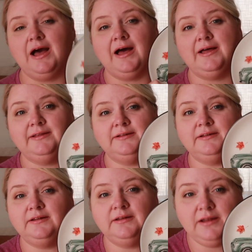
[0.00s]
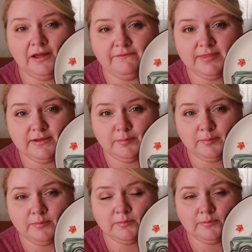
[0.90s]
I love them.
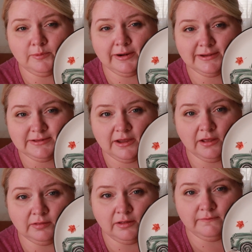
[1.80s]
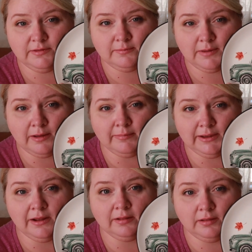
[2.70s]
When I say I love them, I
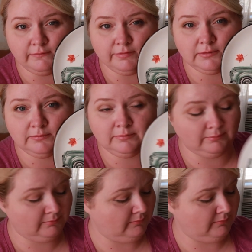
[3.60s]
mean I love them.